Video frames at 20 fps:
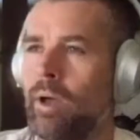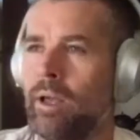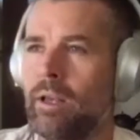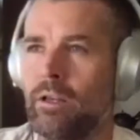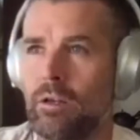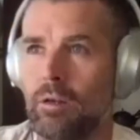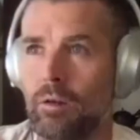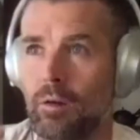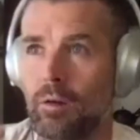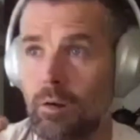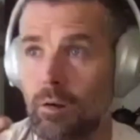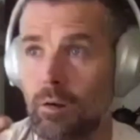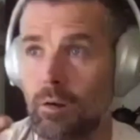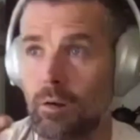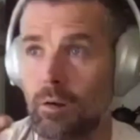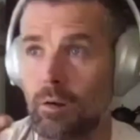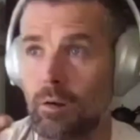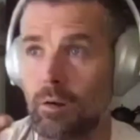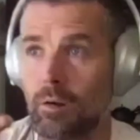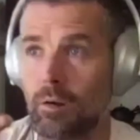you
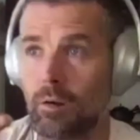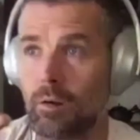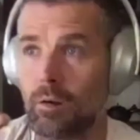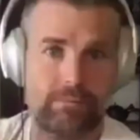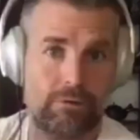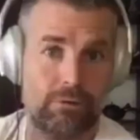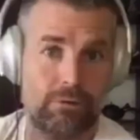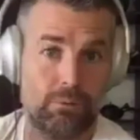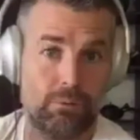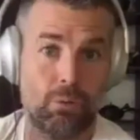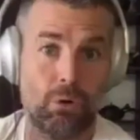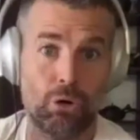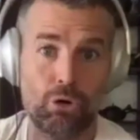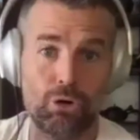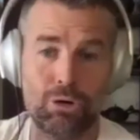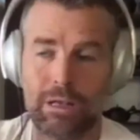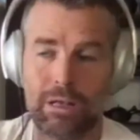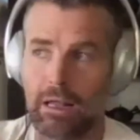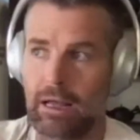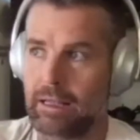look at the
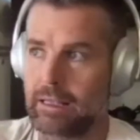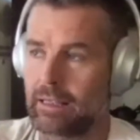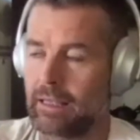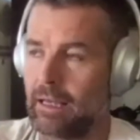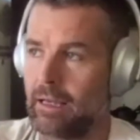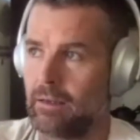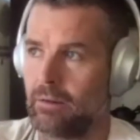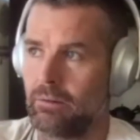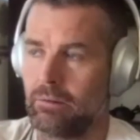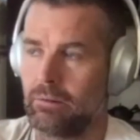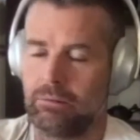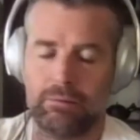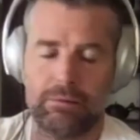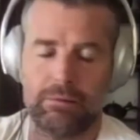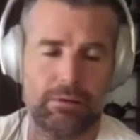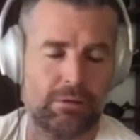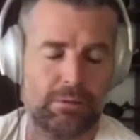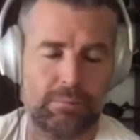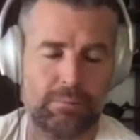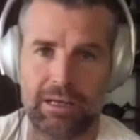world like that,
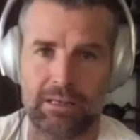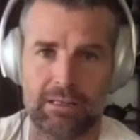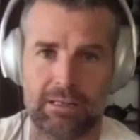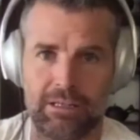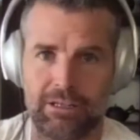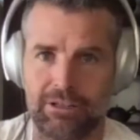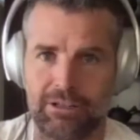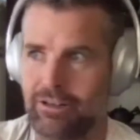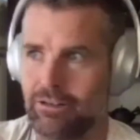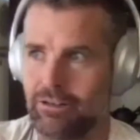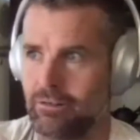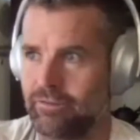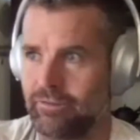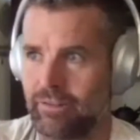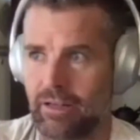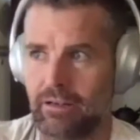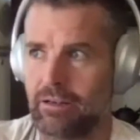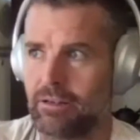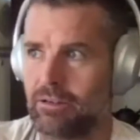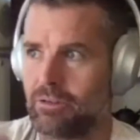whether it's bacteria or
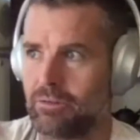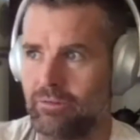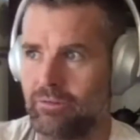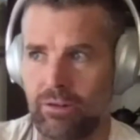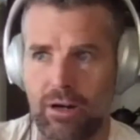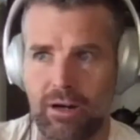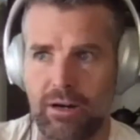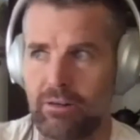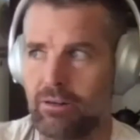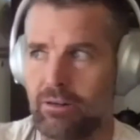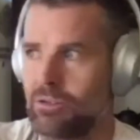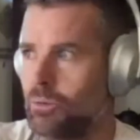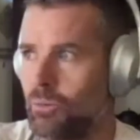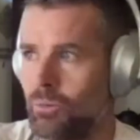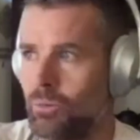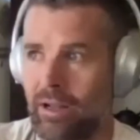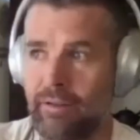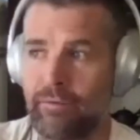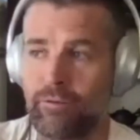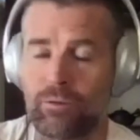fungus or virus or
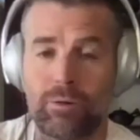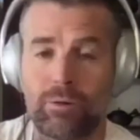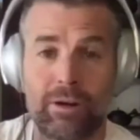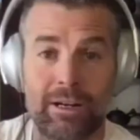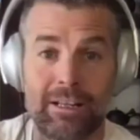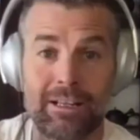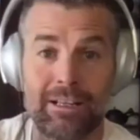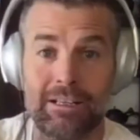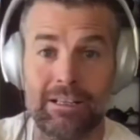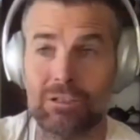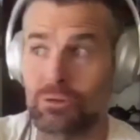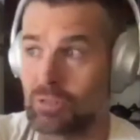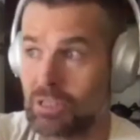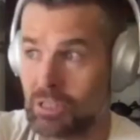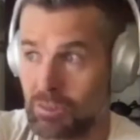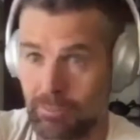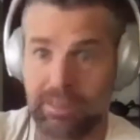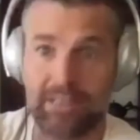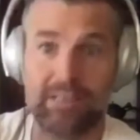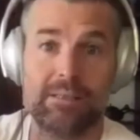whatever it is, or
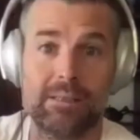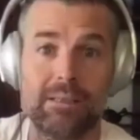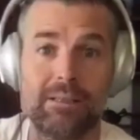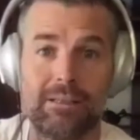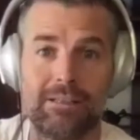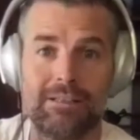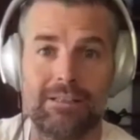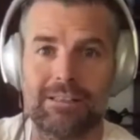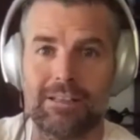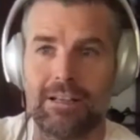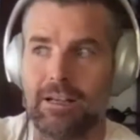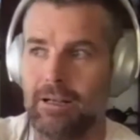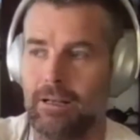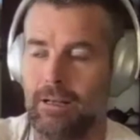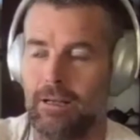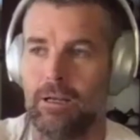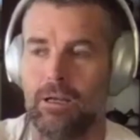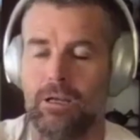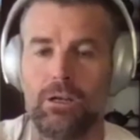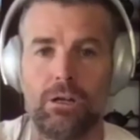species,
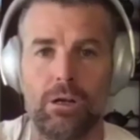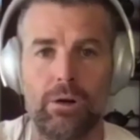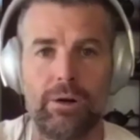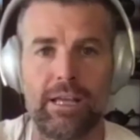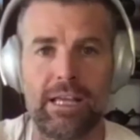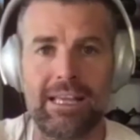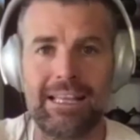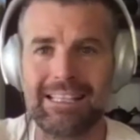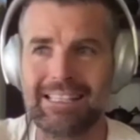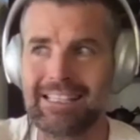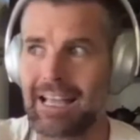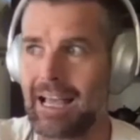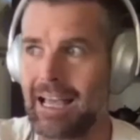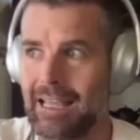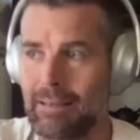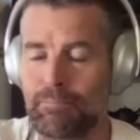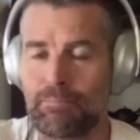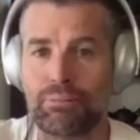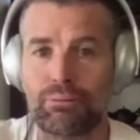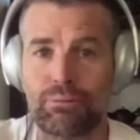it's
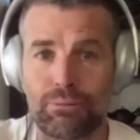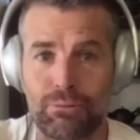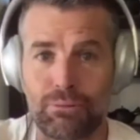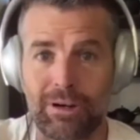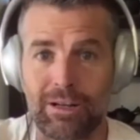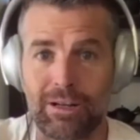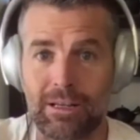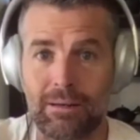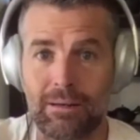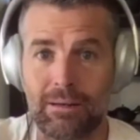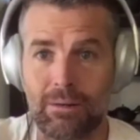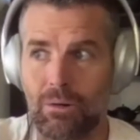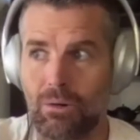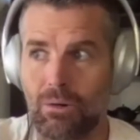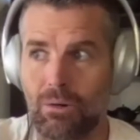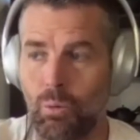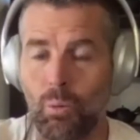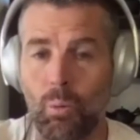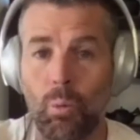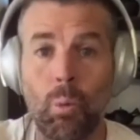a pretty
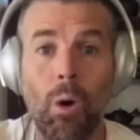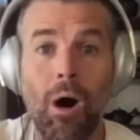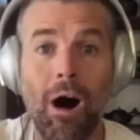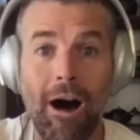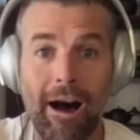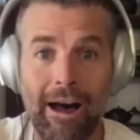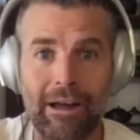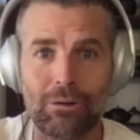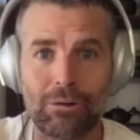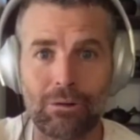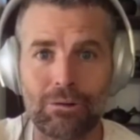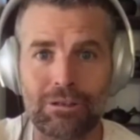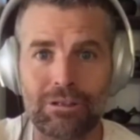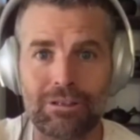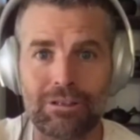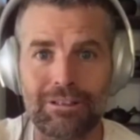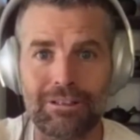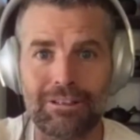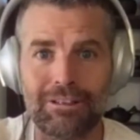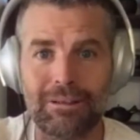wild
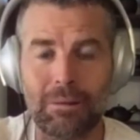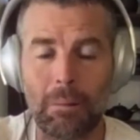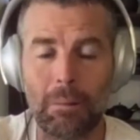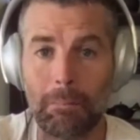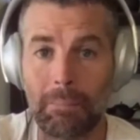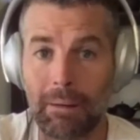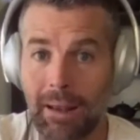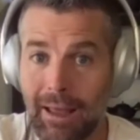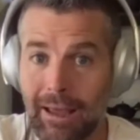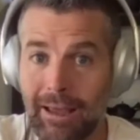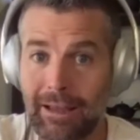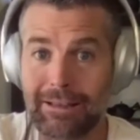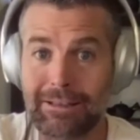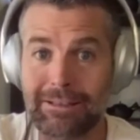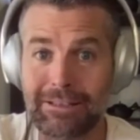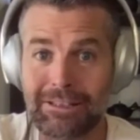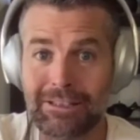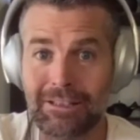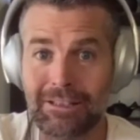place.